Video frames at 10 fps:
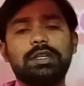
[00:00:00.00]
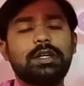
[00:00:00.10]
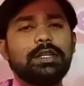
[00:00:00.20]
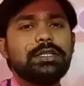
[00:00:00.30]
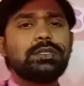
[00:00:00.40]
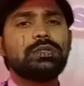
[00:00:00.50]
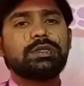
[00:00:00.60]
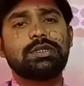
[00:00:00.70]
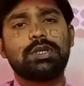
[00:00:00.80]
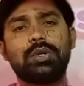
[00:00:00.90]
Is
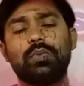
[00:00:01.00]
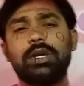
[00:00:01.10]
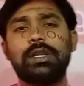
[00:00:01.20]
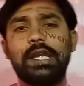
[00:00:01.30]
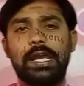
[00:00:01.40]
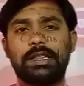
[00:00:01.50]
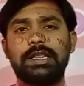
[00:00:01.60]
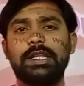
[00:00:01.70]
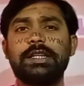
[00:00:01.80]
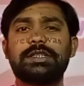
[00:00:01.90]
one
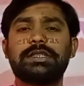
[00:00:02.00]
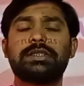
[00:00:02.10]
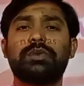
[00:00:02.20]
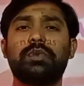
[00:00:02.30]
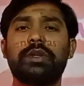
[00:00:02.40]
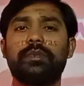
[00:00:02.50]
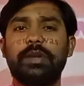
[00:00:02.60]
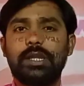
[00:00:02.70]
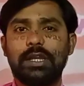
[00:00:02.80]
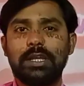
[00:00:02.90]
athlete, one
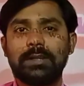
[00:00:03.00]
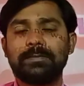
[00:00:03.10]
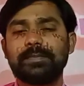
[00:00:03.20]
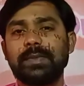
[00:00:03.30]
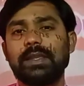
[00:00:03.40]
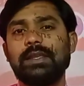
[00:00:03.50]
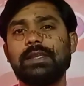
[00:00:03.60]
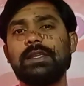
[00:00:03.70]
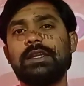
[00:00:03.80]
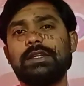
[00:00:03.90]
player.
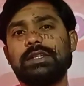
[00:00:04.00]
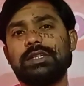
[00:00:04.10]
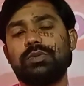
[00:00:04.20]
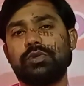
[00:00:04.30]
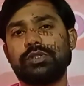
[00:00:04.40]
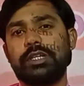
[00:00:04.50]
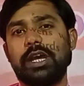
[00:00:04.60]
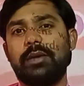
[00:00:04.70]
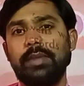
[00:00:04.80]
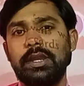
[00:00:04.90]
He was
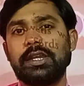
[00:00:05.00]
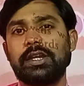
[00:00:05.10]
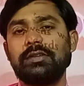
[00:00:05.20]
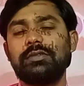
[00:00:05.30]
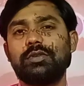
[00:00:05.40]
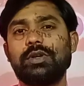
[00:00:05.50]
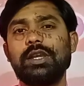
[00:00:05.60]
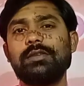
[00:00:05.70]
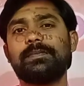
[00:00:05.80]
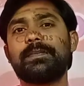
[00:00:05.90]
American, okay,
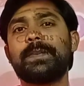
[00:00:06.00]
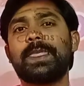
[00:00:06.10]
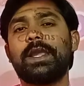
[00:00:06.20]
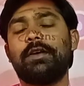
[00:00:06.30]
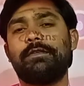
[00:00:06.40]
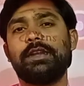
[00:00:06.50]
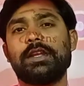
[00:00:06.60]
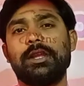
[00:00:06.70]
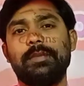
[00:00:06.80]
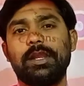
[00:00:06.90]
African
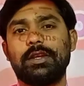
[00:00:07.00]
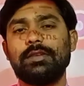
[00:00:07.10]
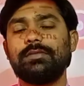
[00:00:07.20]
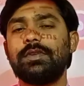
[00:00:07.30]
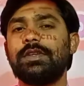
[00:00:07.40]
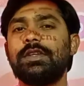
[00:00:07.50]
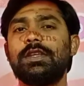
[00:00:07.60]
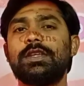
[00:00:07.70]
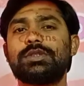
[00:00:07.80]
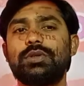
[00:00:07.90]
American.
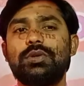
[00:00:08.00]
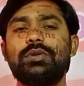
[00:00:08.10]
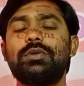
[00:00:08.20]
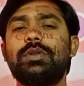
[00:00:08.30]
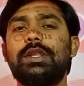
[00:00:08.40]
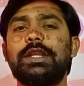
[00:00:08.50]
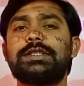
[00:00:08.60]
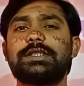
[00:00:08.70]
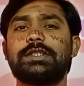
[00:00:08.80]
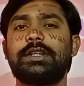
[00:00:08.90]
So
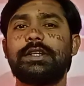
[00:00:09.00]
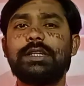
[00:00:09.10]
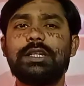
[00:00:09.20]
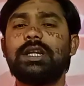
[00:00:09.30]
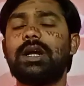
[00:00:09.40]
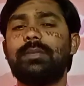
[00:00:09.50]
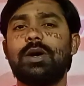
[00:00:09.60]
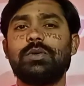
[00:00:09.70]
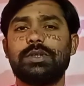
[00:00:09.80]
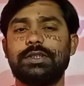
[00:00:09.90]
let's read
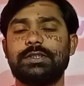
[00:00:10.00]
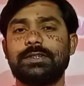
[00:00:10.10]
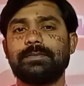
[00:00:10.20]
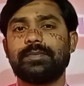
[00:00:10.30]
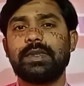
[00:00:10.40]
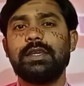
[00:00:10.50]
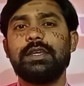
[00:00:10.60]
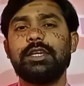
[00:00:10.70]
about it.